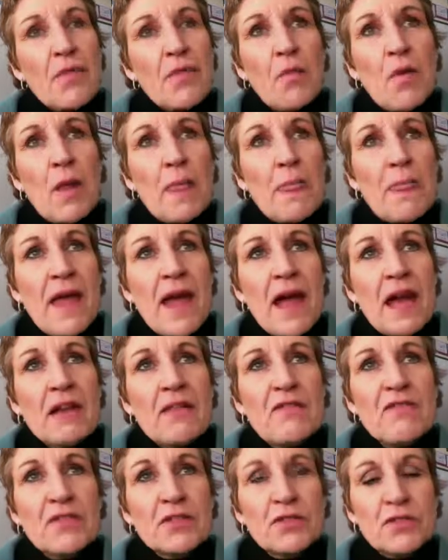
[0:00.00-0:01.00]
the one that
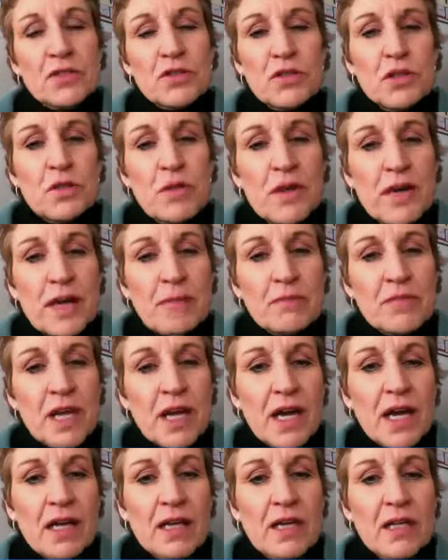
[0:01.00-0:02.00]
feels good when I'm
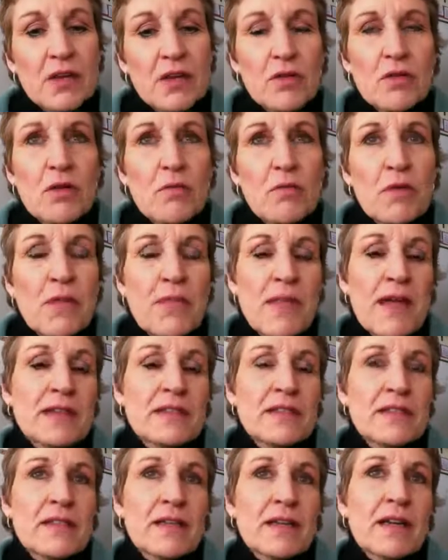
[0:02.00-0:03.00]
done, and you're the one
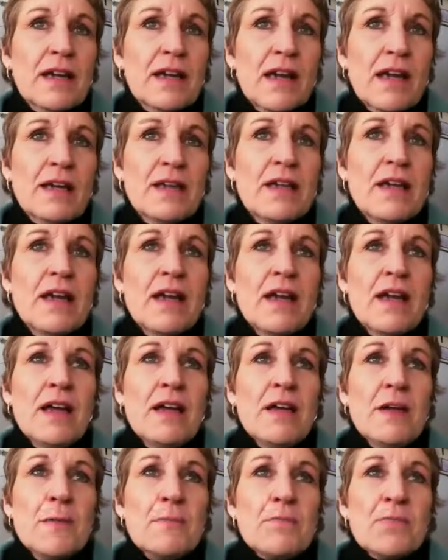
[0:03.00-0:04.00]
that's sick." And
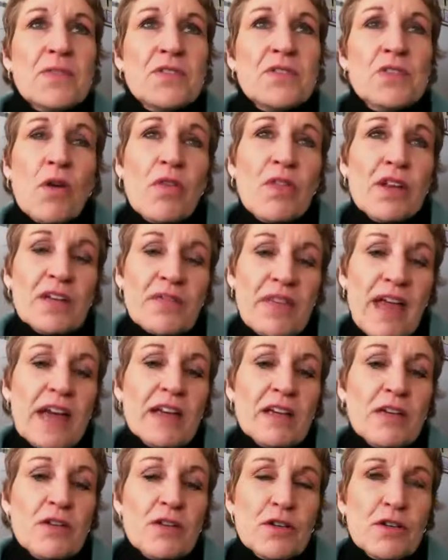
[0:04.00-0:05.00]
so
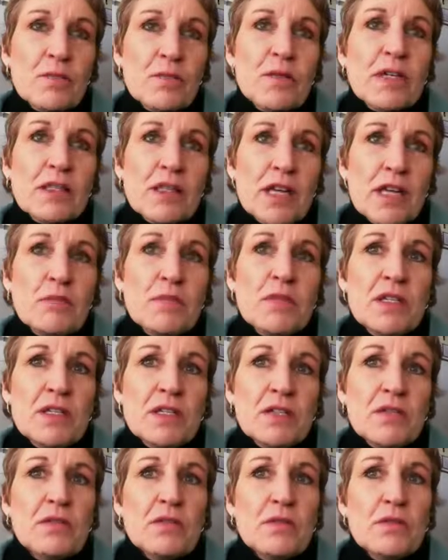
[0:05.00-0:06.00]
that encouragement led me
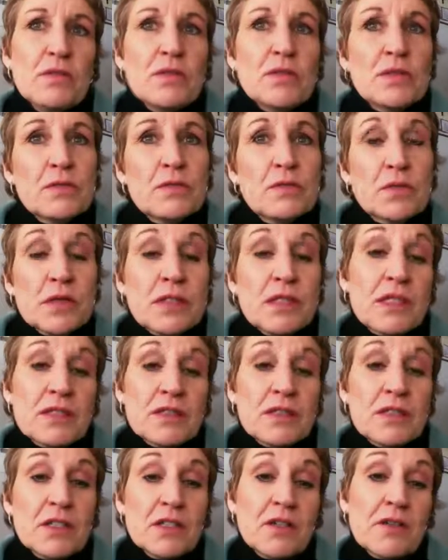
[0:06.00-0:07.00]
to really
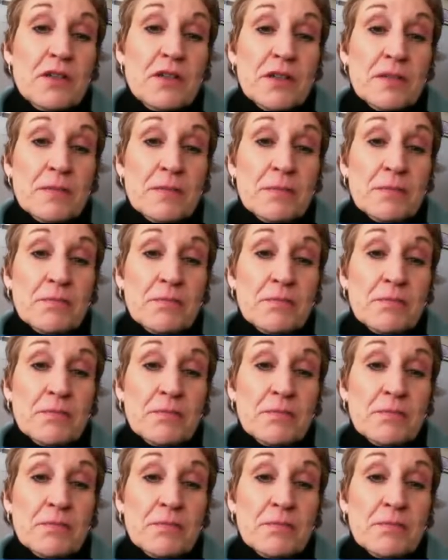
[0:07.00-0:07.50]
consider it.